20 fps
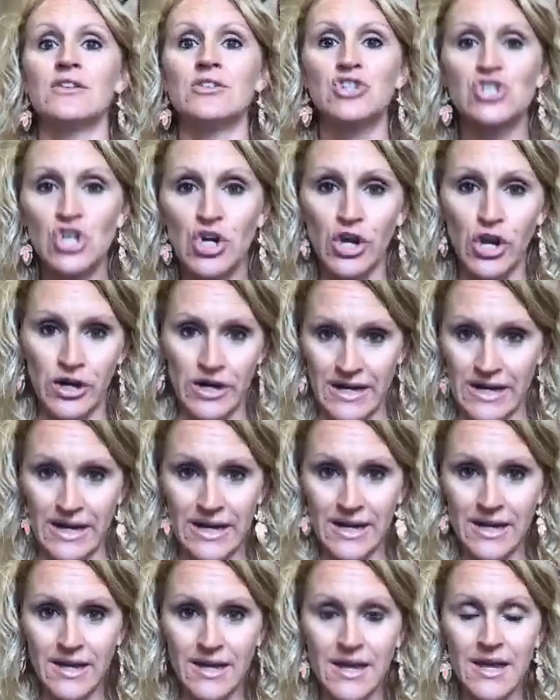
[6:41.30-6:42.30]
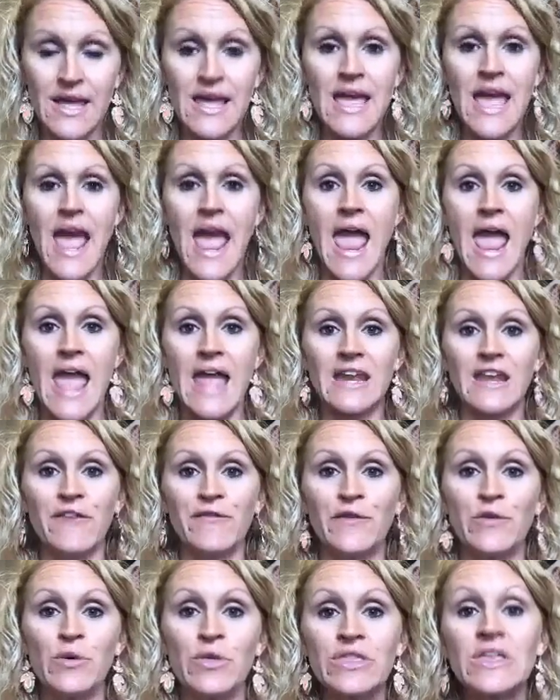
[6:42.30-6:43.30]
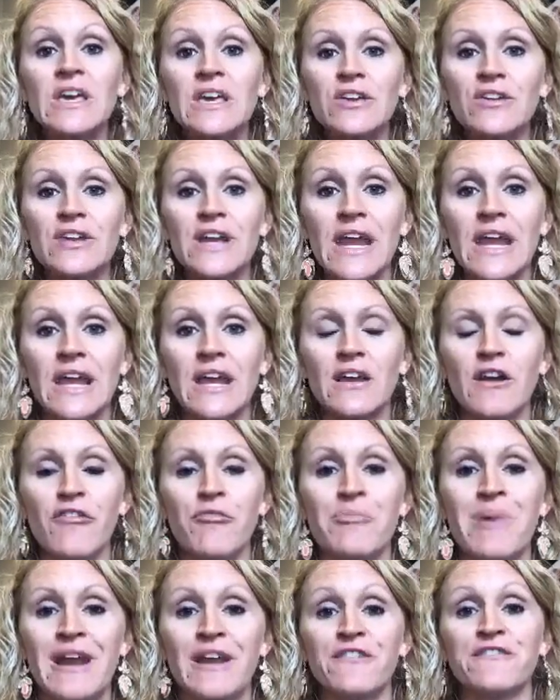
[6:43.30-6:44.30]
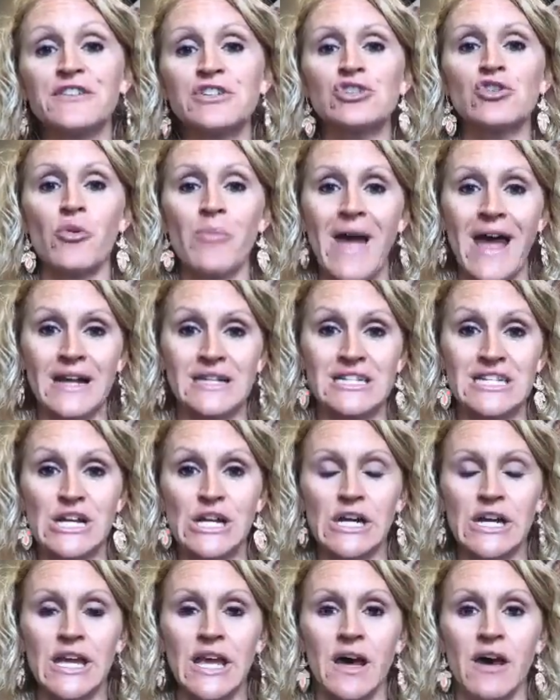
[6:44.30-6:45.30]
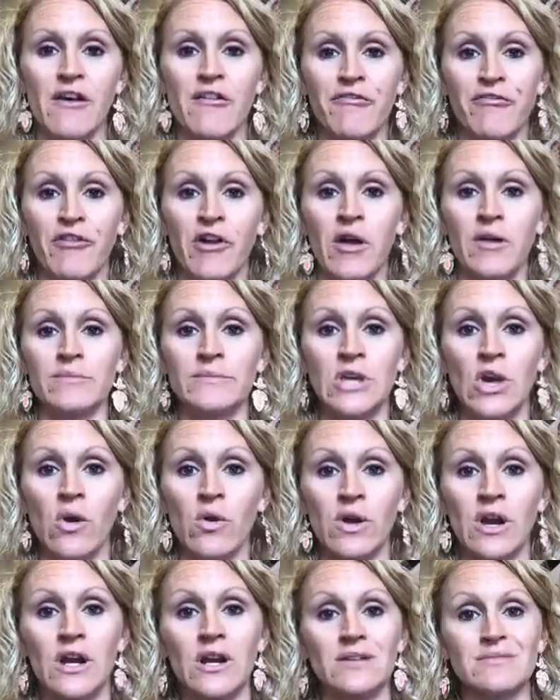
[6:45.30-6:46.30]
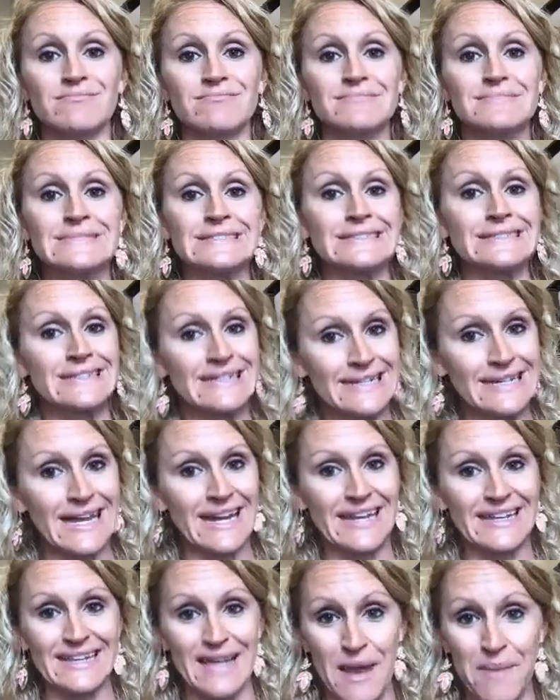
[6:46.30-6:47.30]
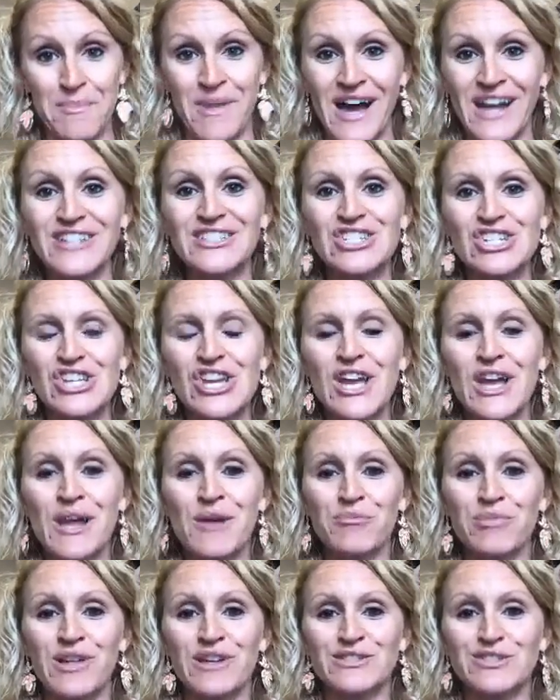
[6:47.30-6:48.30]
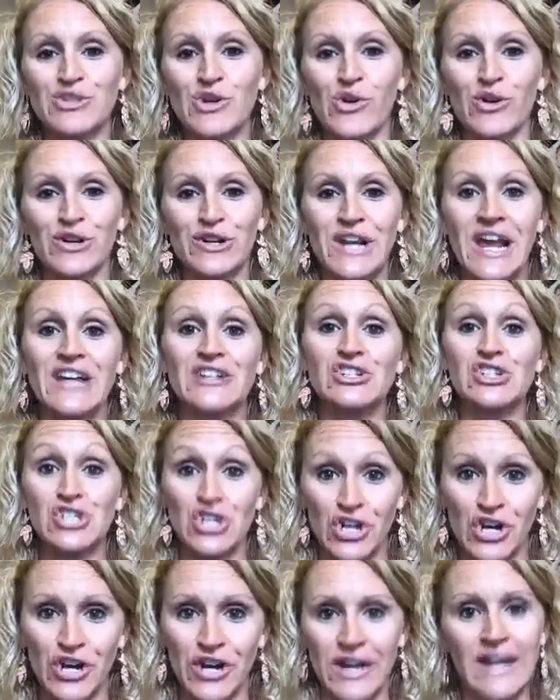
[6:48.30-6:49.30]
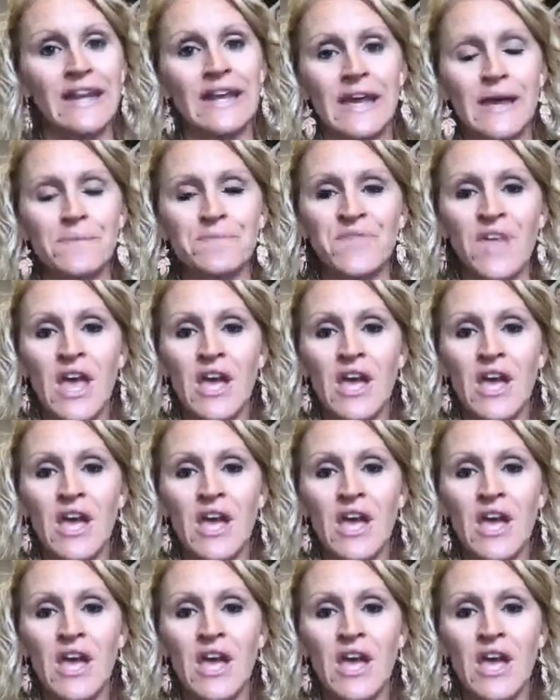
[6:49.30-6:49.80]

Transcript: sugar in it and if you think you're getting enough beneficial bacteria from yogurt, you're not getting that much. Plus yogurt has sugar in it.